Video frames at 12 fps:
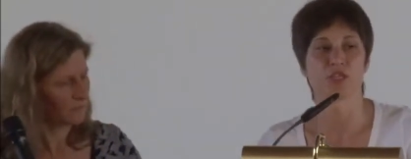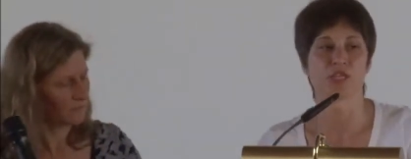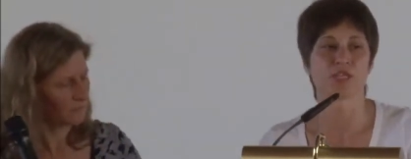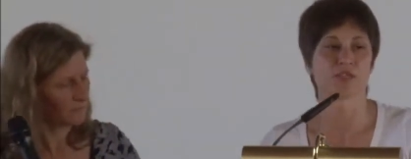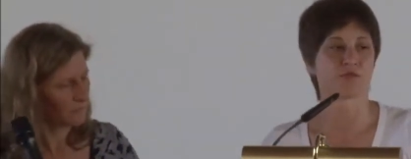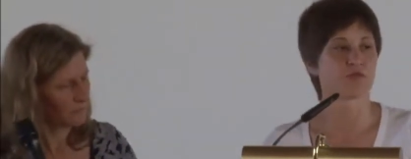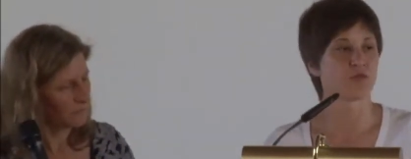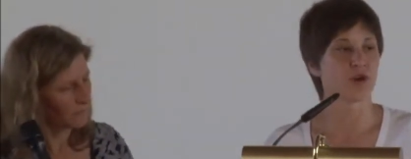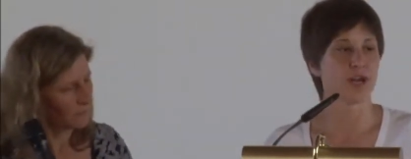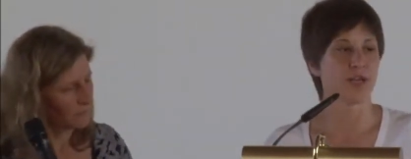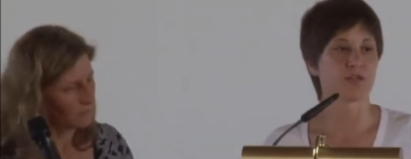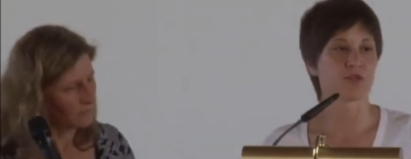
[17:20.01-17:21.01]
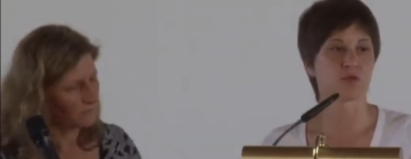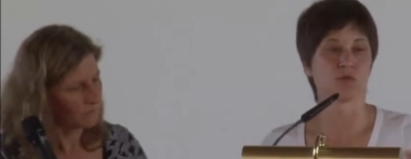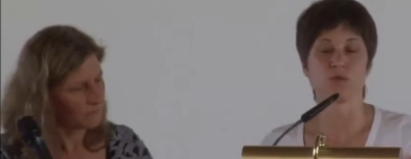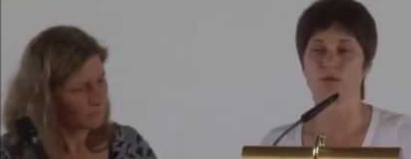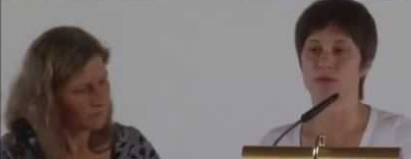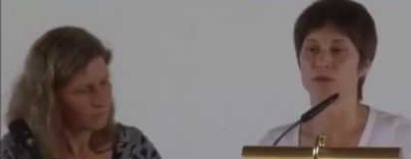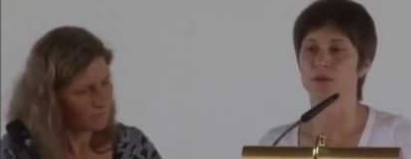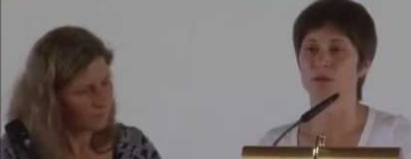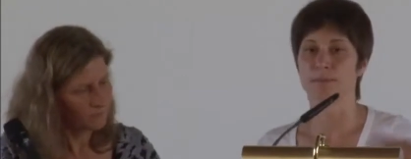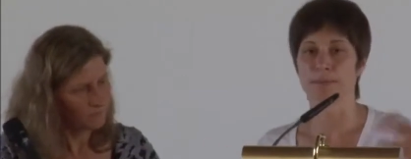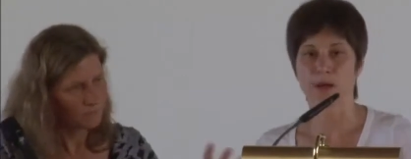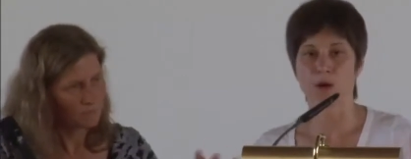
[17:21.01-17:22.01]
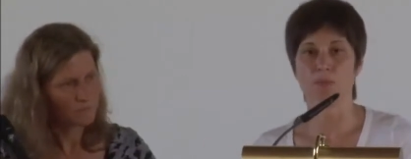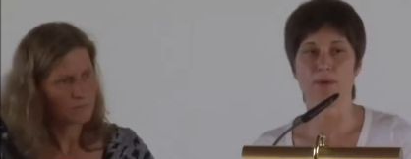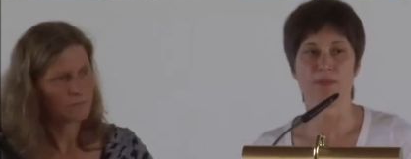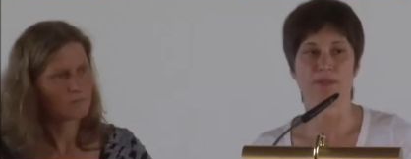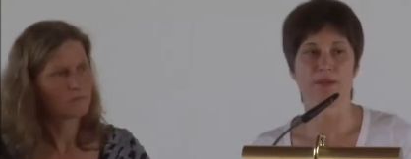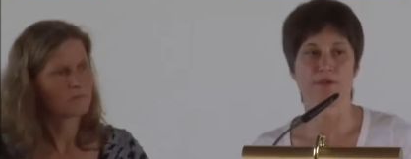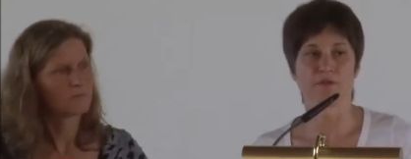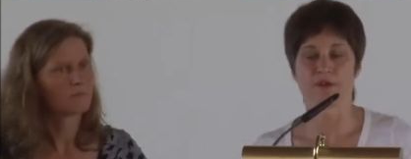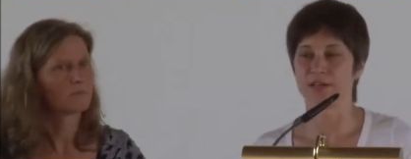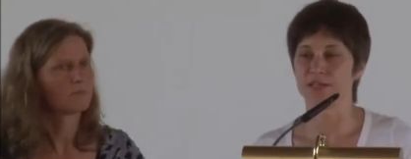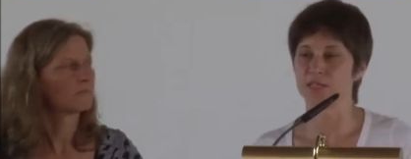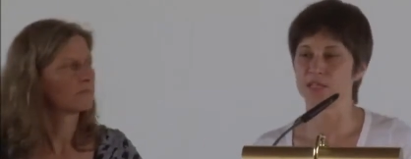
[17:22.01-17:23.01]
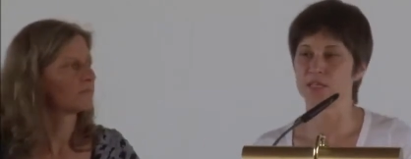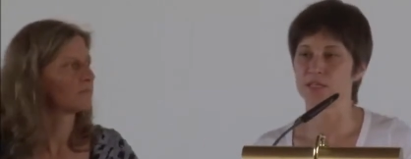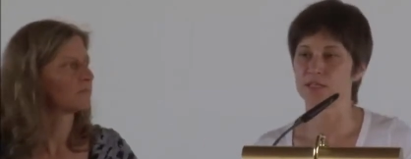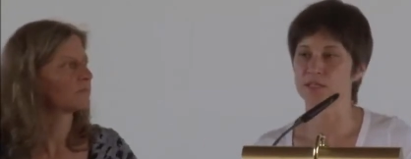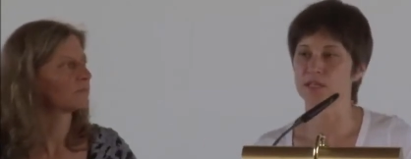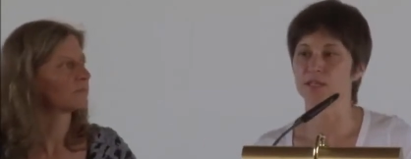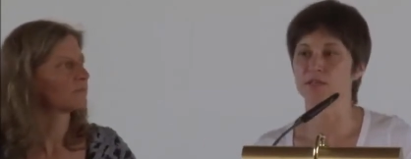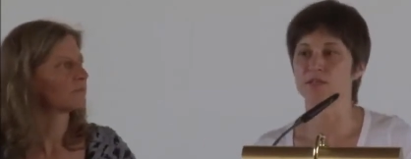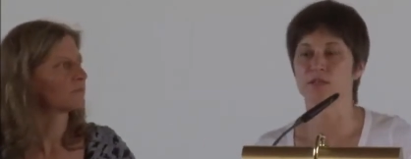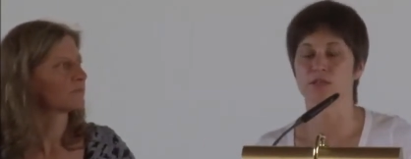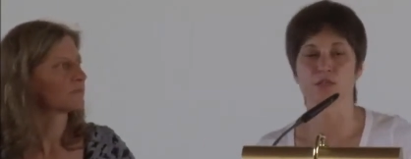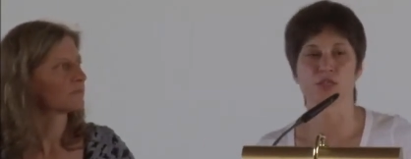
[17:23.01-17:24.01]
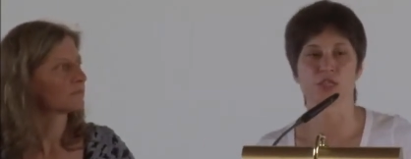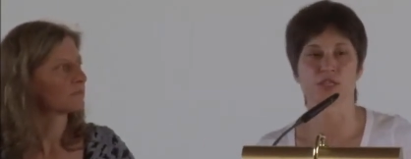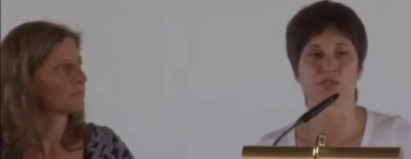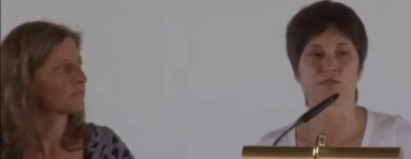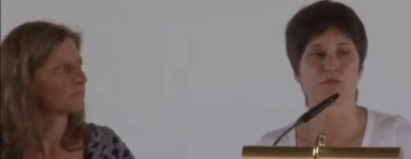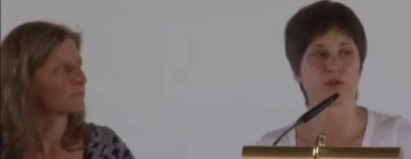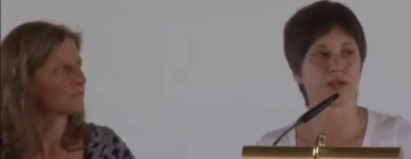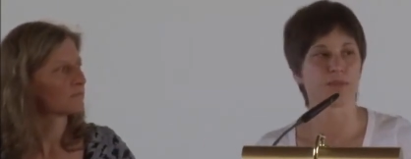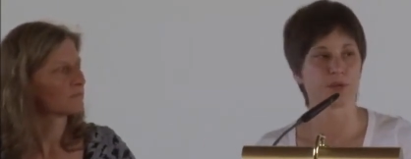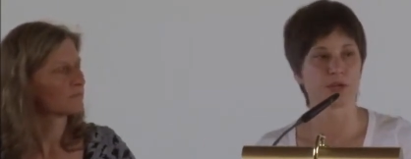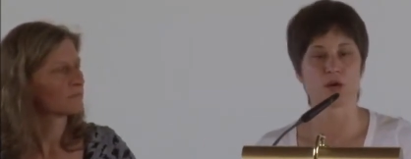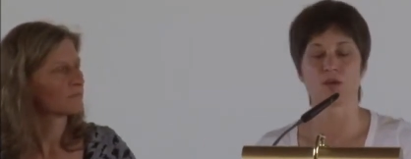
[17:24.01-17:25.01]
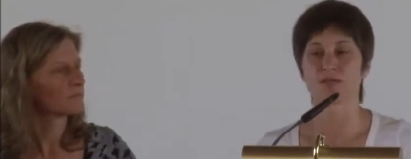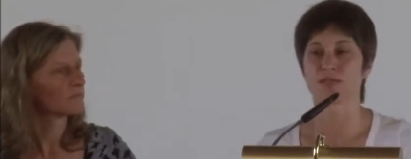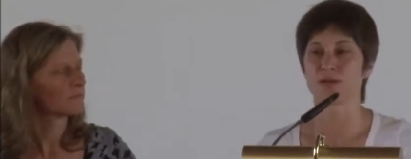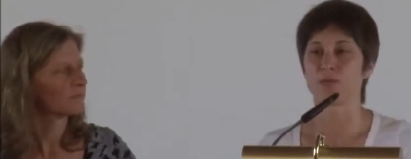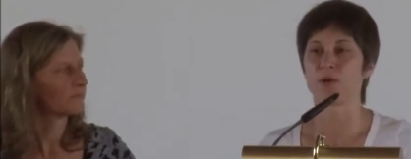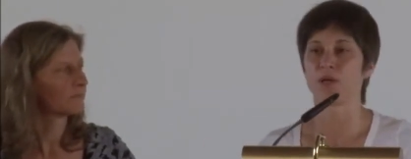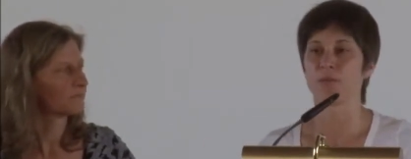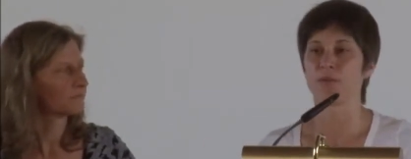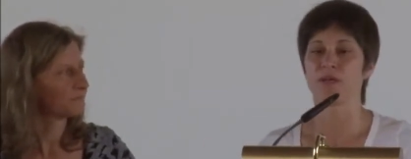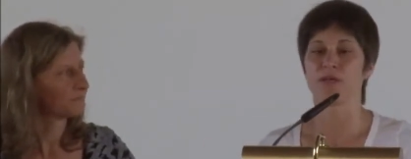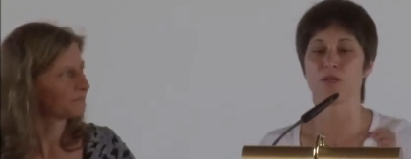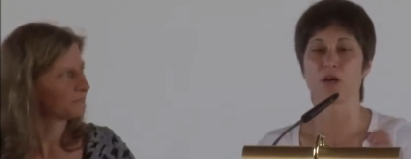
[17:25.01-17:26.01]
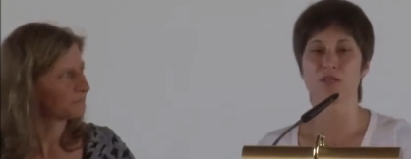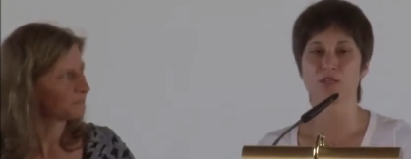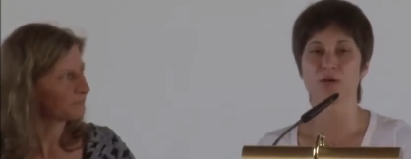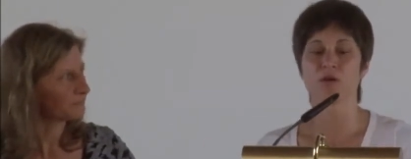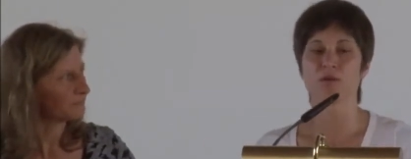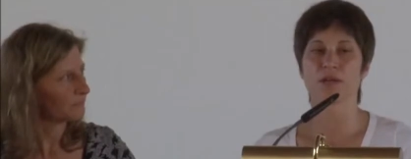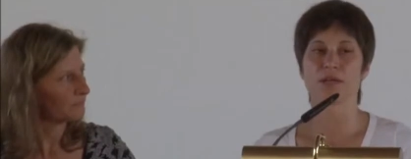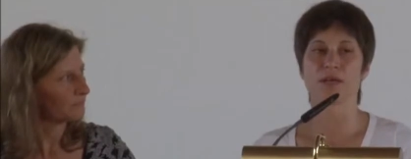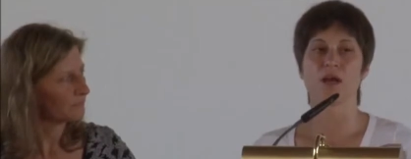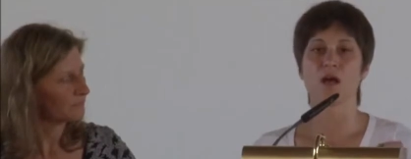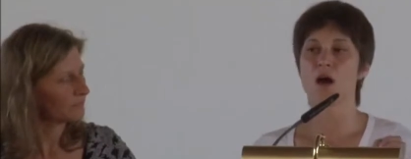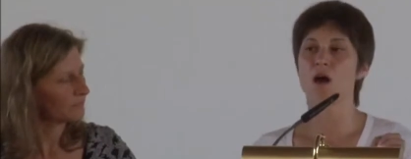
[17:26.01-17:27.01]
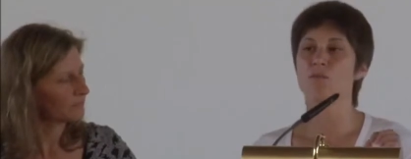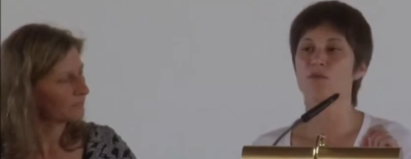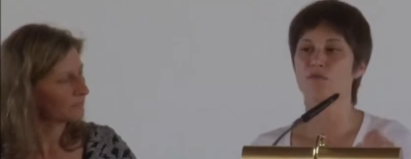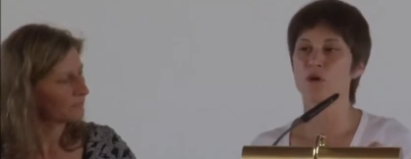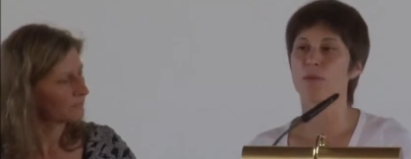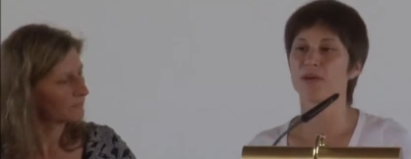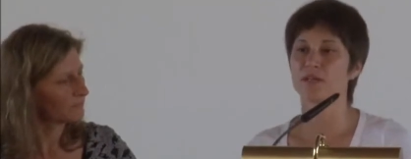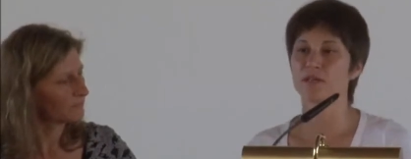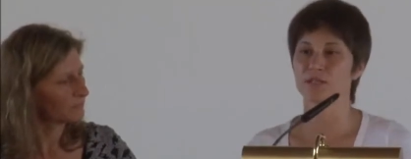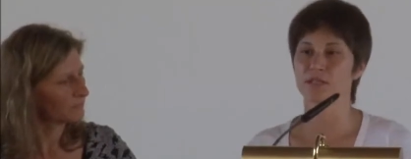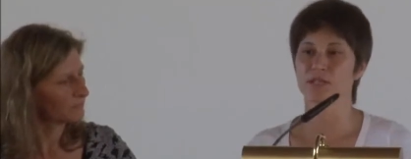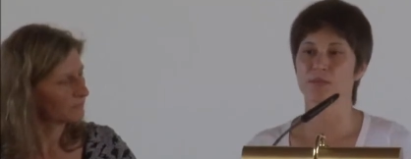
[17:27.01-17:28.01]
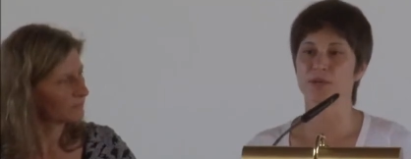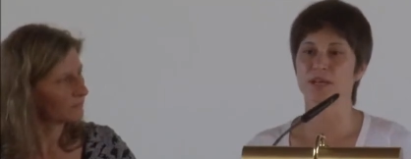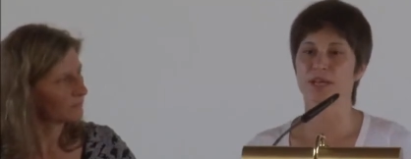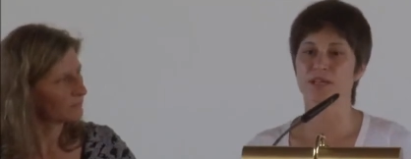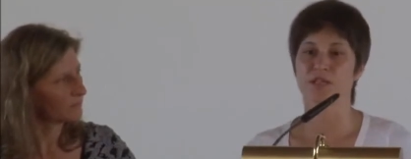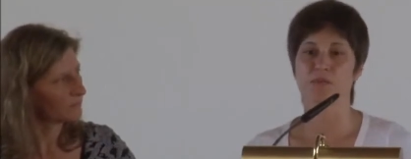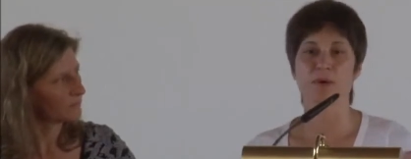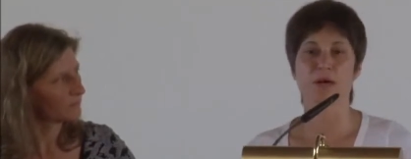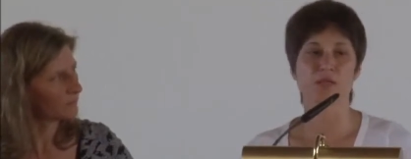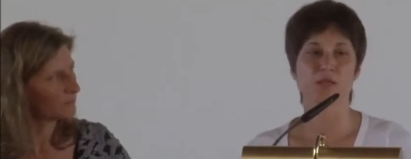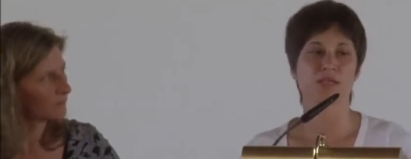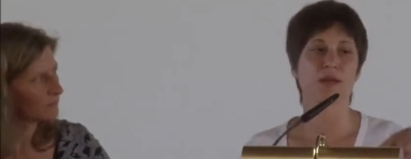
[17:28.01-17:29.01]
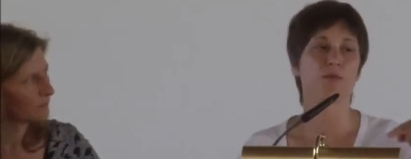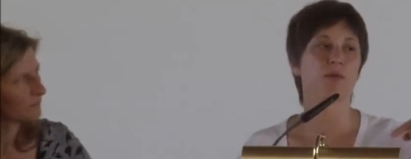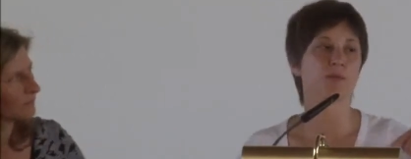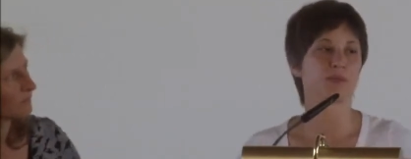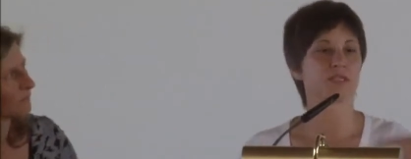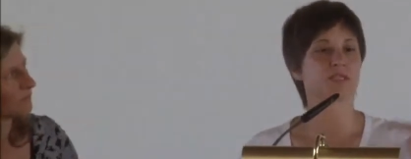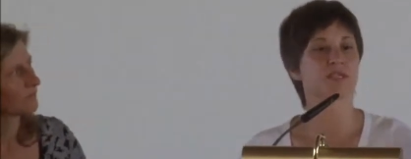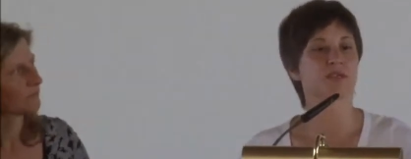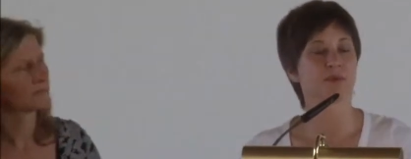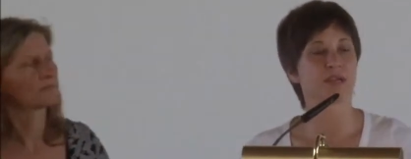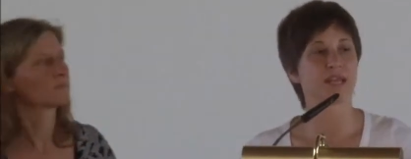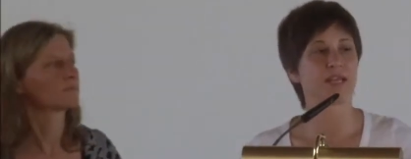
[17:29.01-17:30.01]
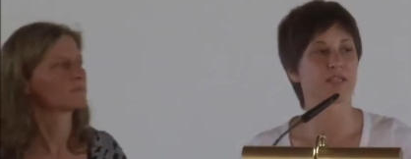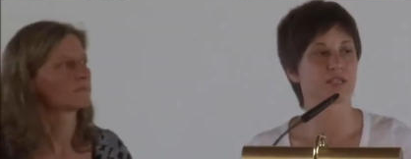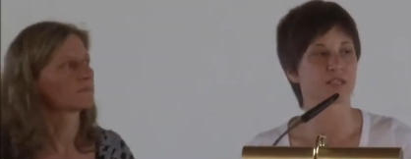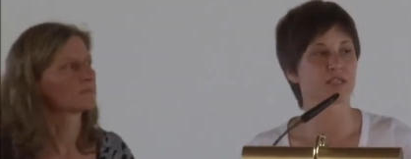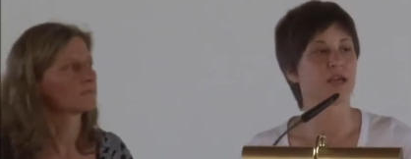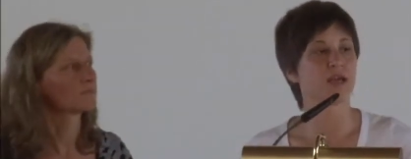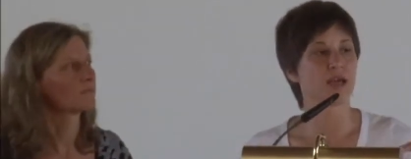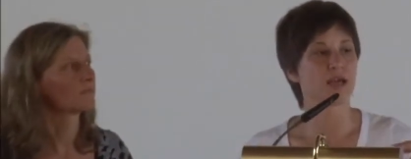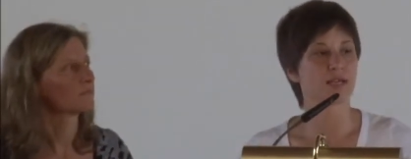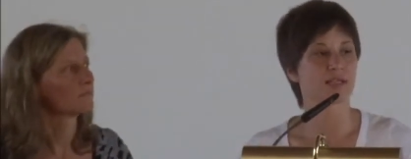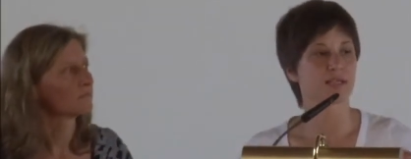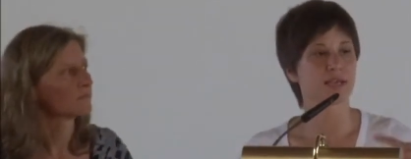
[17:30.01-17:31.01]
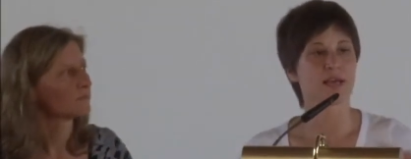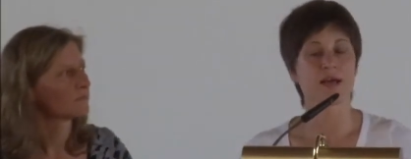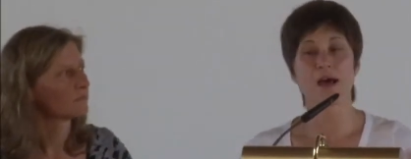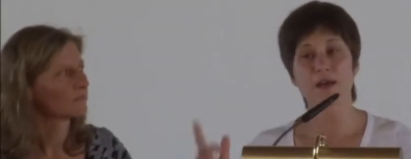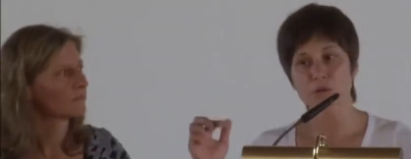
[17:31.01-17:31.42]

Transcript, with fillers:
Speaker 1: just afraid to uh, open their faces and uh, just afraid because they will be not only homophobically discriminated, but they will be discriminated as uh,